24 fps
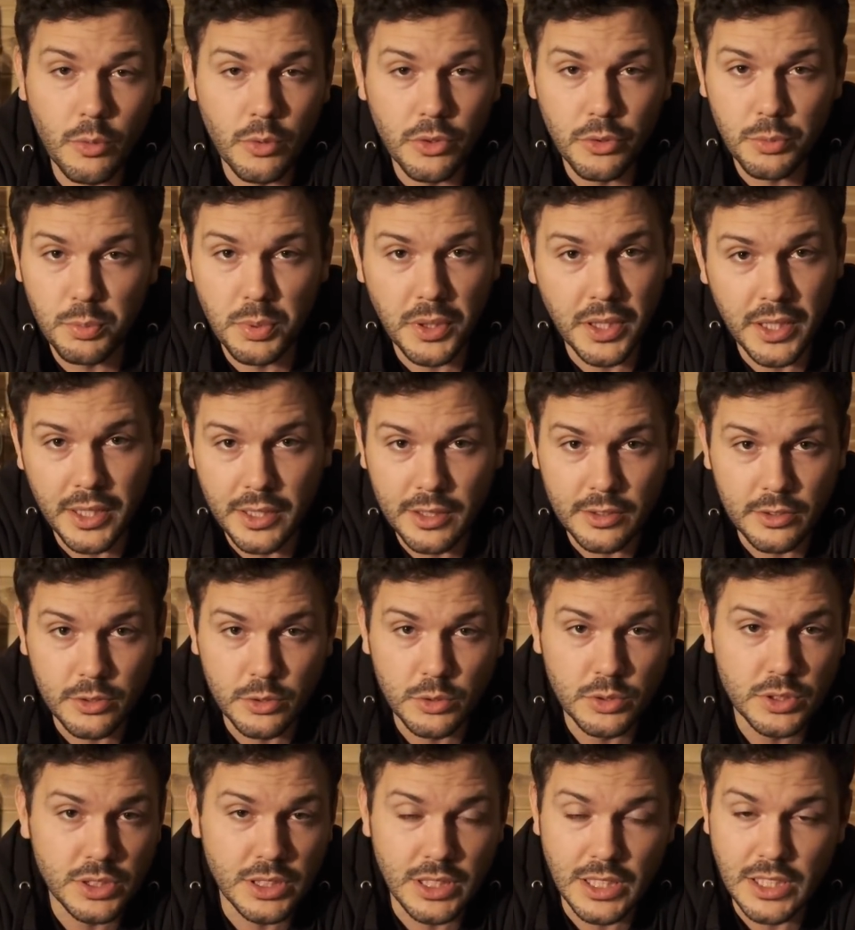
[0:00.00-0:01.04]
was breaking
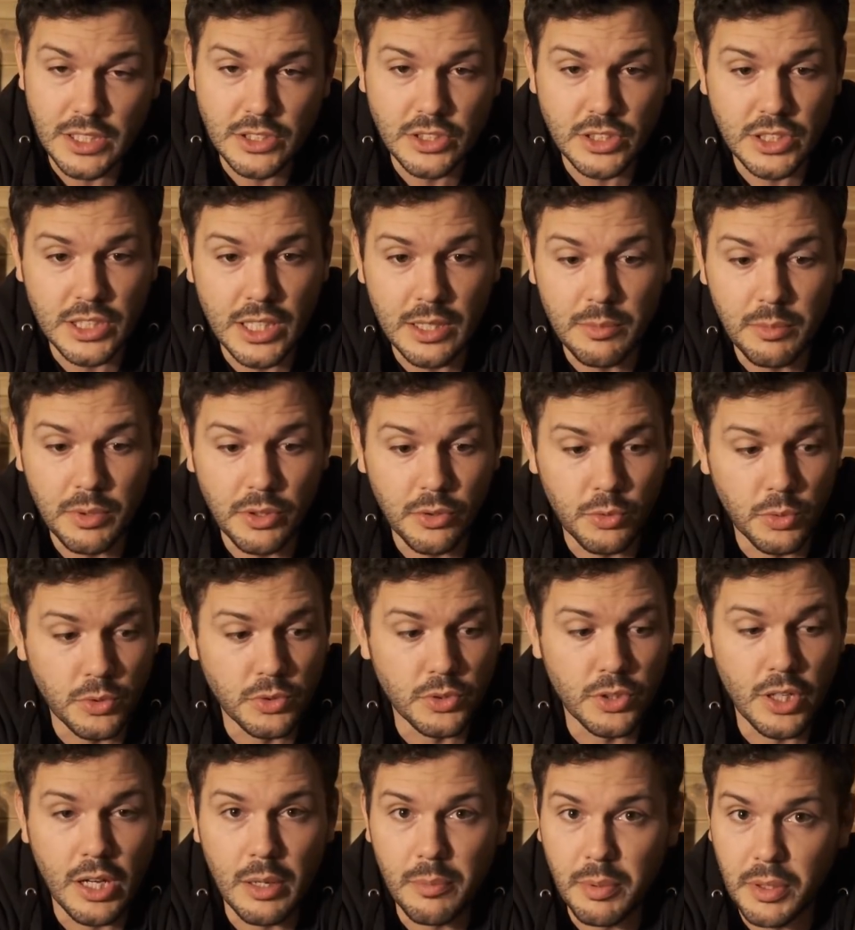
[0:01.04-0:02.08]
loose and age statements were
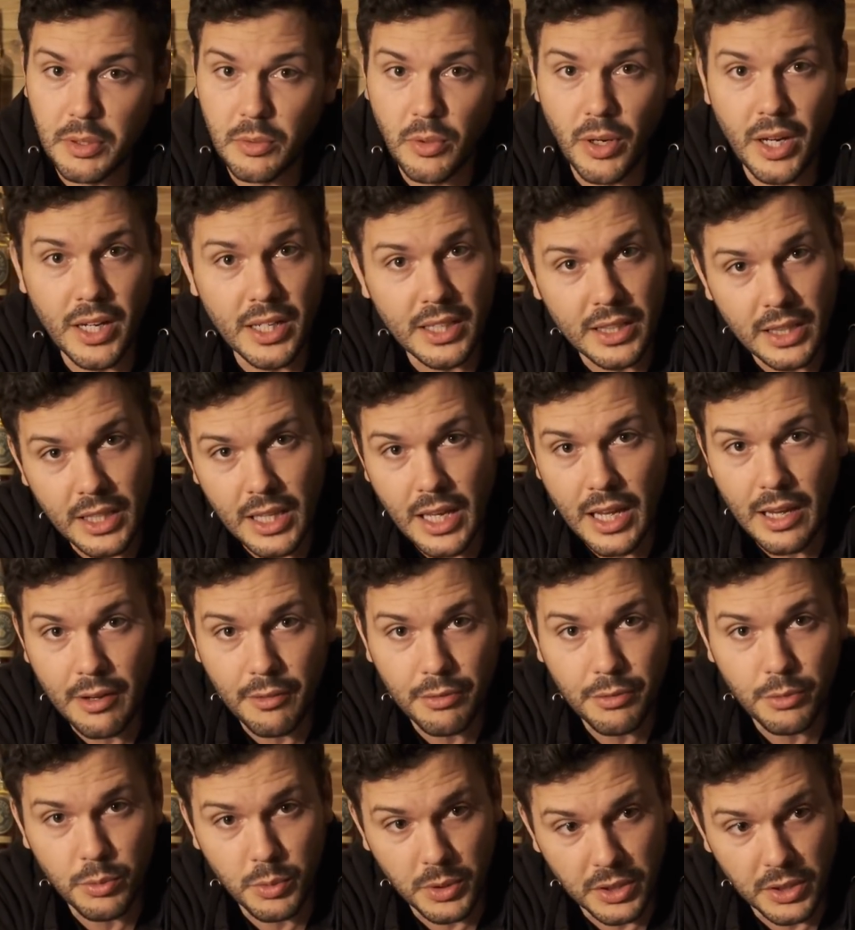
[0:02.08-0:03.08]
dropping right and left,